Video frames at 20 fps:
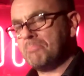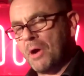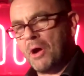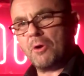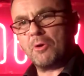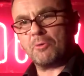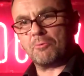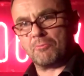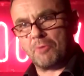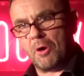
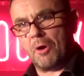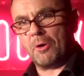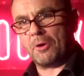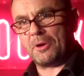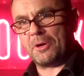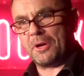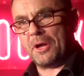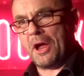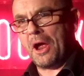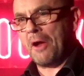Punk
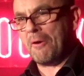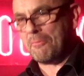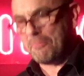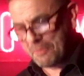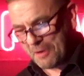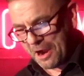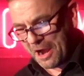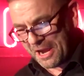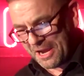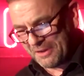rock
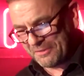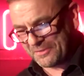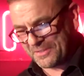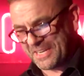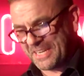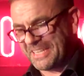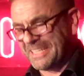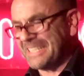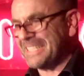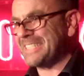
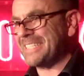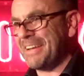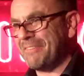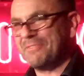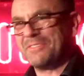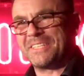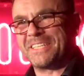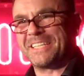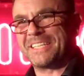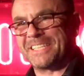arrived in
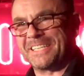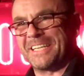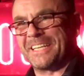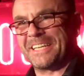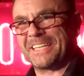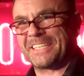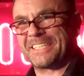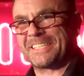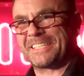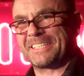
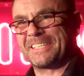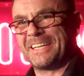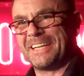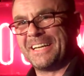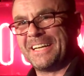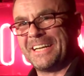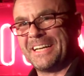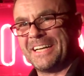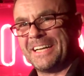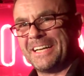seventy-six.
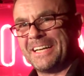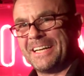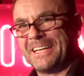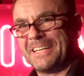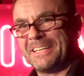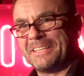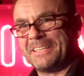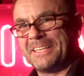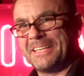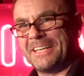
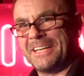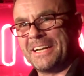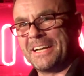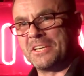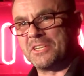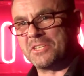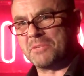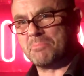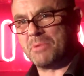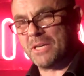
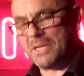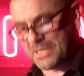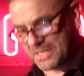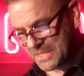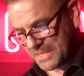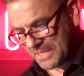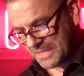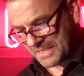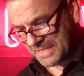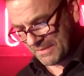And
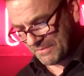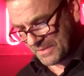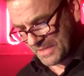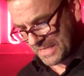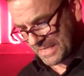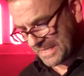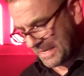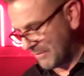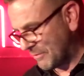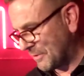departed in
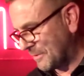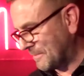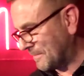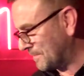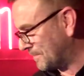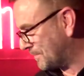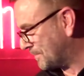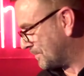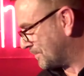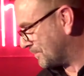seventy-seven.
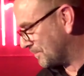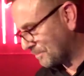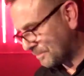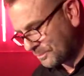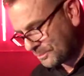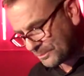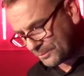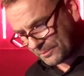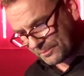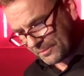
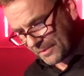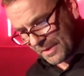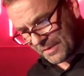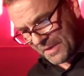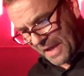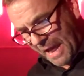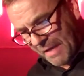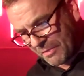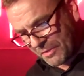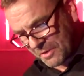
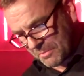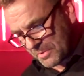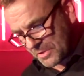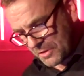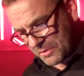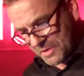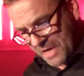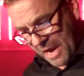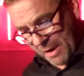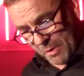The anthems
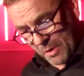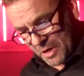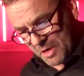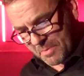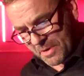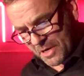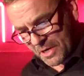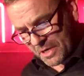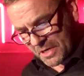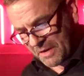could now
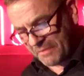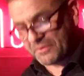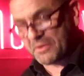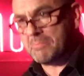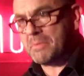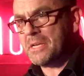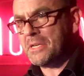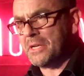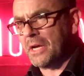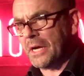only be heard
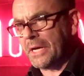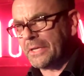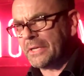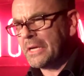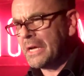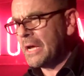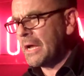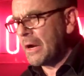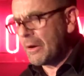after midnight.